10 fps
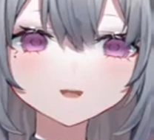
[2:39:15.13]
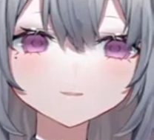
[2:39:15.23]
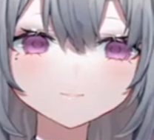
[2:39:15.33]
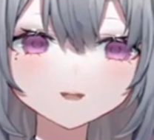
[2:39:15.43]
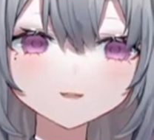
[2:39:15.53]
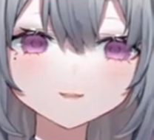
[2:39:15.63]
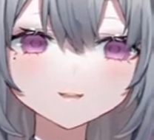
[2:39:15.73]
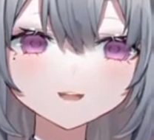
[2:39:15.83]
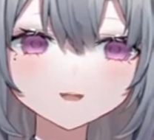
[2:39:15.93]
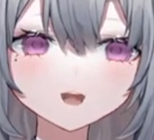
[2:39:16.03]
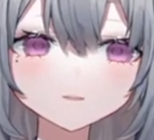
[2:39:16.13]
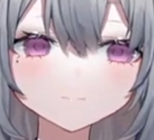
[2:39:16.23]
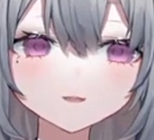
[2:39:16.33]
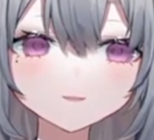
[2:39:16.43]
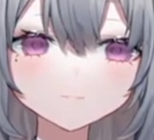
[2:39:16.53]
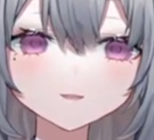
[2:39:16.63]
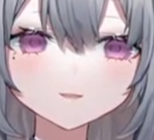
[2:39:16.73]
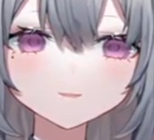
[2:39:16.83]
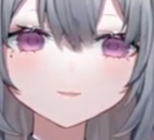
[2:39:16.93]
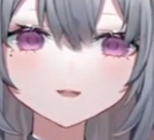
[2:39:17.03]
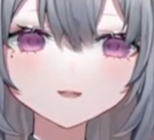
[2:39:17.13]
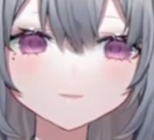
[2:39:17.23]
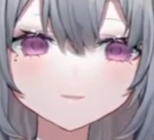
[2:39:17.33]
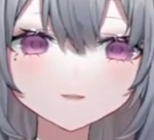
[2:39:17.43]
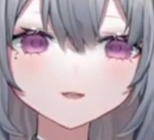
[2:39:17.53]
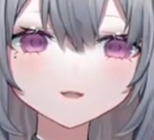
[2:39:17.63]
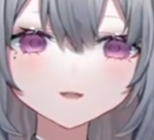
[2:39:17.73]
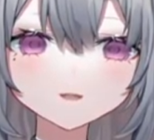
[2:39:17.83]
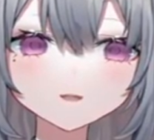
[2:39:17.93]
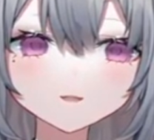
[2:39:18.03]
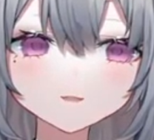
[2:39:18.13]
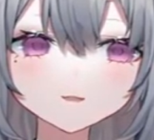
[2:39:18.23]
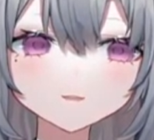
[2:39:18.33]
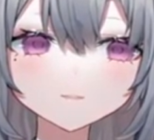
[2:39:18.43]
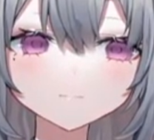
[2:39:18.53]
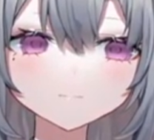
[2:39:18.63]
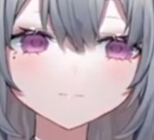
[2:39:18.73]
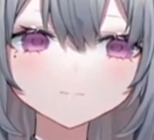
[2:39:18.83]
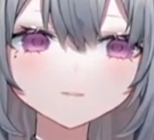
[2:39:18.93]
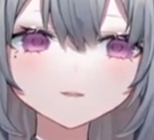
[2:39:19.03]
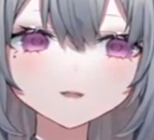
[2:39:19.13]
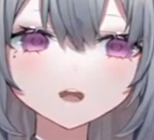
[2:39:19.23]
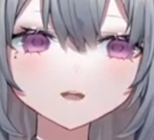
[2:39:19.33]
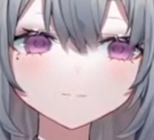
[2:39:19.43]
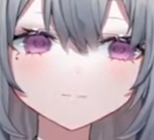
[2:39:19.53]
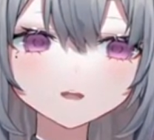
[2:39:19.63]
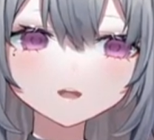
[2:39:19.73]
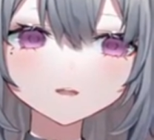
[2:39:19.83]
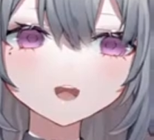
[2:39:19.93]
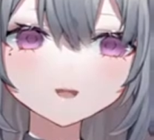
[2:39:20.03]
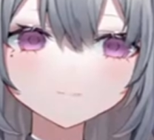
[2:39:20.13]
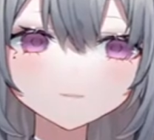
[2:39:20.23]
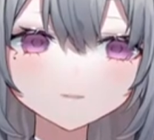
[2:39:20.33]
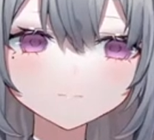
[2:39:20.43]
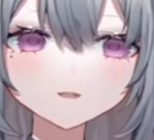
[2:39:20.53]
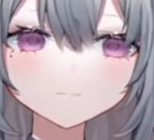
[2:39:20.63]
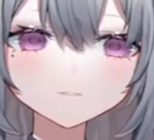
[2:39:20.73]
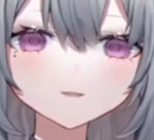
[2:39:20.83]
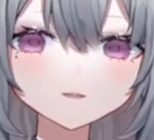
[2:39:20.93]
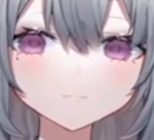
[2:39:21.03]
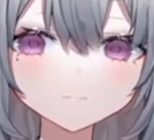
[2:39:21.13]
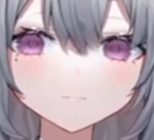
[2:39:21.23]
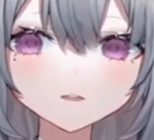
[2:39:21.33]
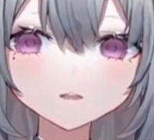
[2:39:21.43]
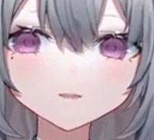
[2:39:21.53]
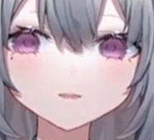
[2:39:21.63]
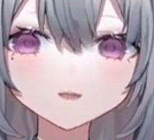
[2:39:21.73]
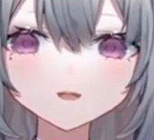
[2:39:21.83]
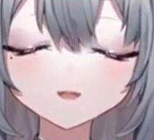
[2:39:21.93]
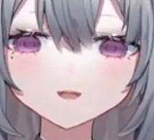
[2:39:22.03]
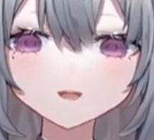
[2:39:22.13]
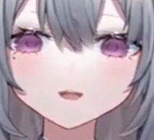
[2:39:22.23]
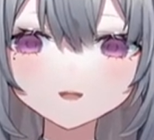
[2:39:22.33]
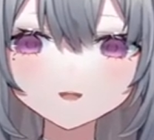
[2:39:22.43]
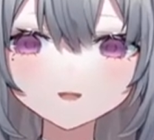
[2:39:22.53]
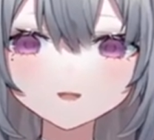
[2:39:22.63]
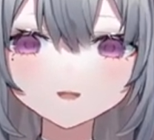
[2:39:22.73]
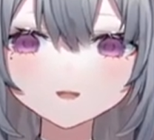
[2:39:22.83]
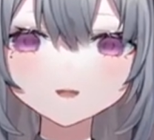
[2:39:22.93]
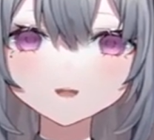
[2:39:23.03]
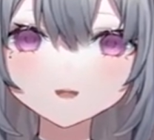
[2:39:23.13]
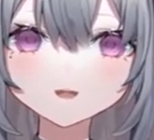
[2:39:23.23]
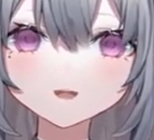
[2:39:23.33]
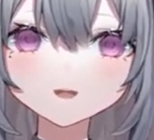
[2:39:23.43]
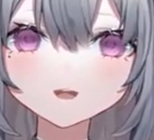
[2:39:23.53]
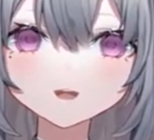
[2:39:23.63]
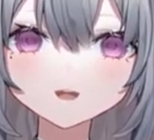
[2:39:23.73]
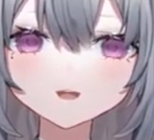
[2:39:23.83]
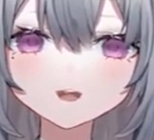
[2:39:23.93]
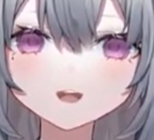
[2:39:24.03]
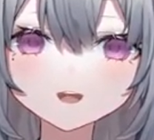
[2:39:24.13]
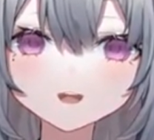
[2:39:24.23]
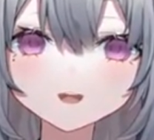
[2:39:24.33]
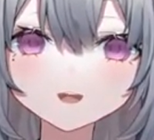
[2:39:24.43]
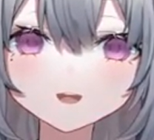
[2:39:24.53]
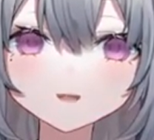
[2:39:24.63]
Rarity comment. Oh. What is ah. this? Sent to call Geo Council about sample. Oh. Can you sell it? Uh-huh.